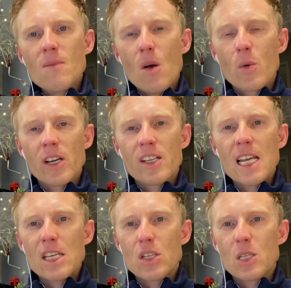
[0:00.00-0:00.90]
We're going to
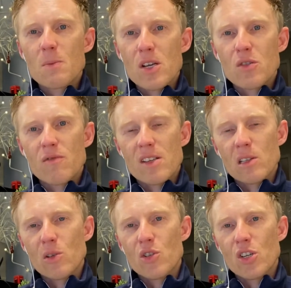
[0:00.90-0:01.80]
test spatial
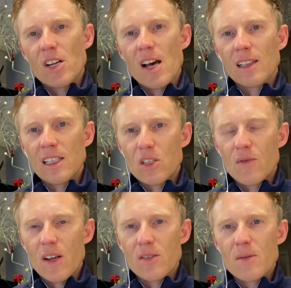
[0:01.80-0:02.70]
resolution on our Leeds
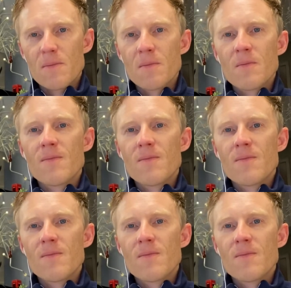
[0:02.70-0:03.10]
phantom.